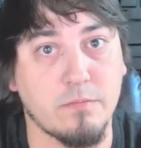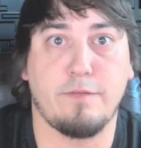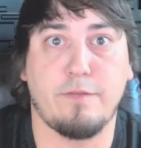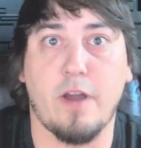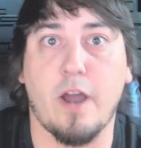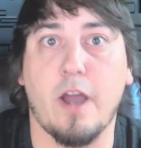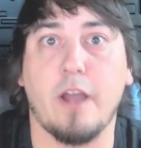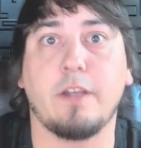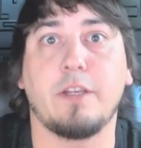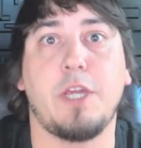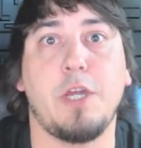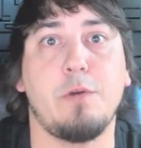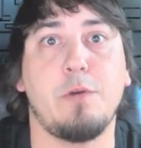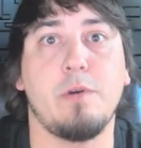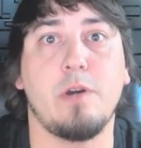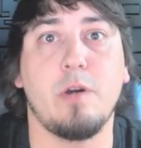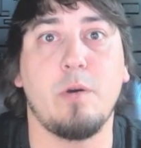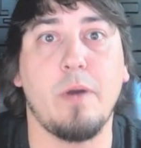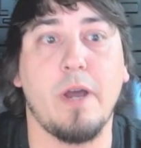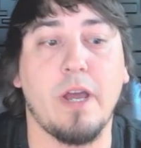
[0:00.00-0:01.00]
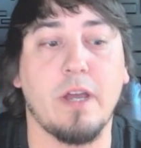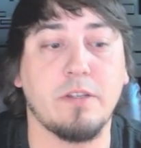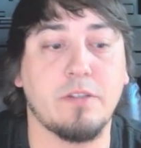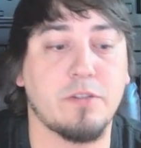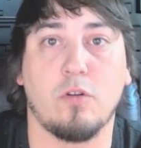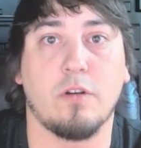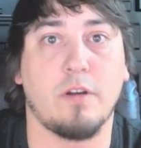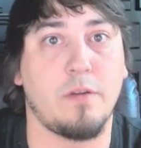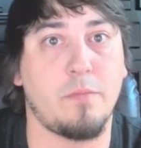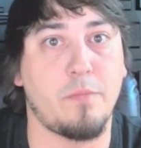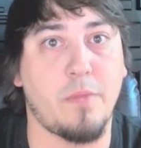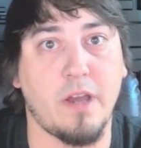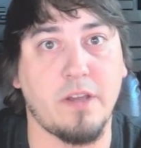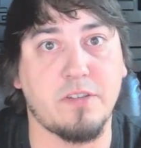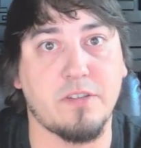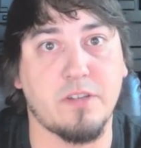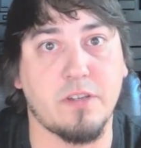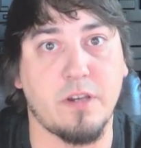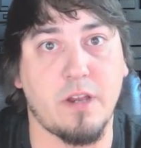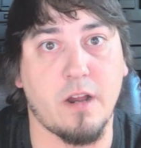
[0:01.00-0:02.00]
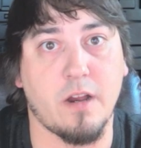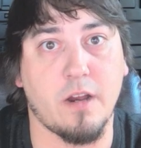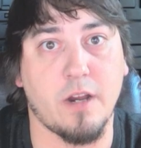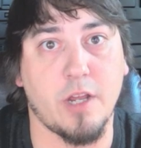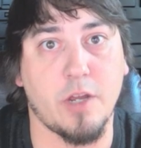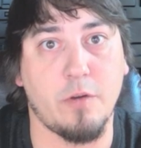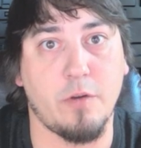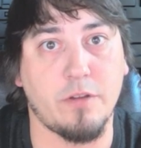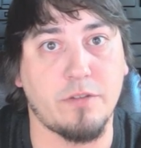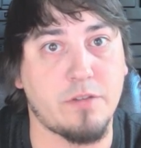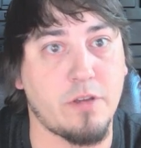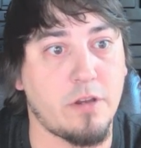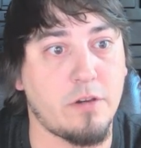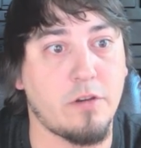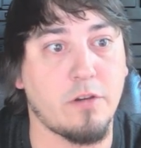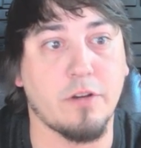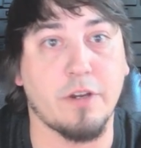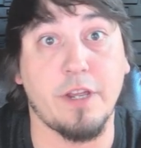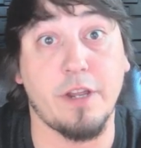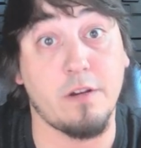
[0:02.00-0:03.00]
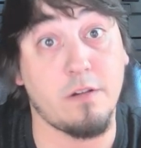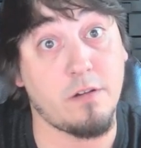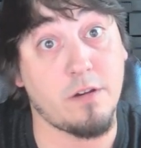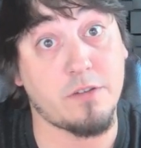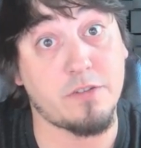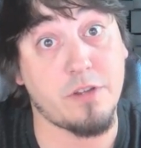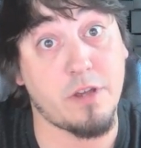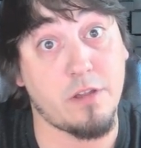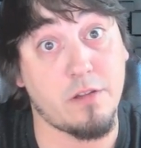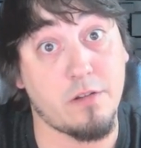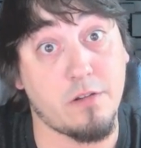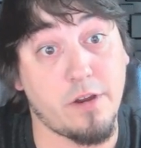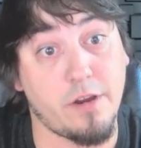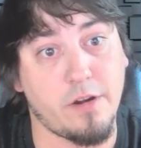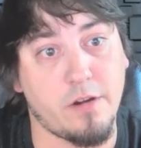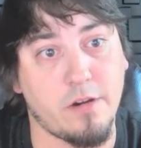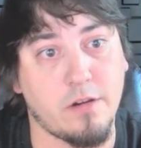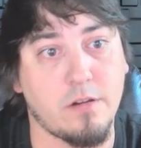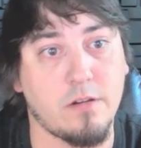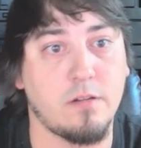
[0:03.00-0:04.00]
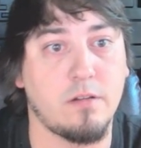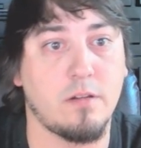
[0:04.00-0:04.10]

Find QoS, or in my scenario, it's under Gear Accelerator.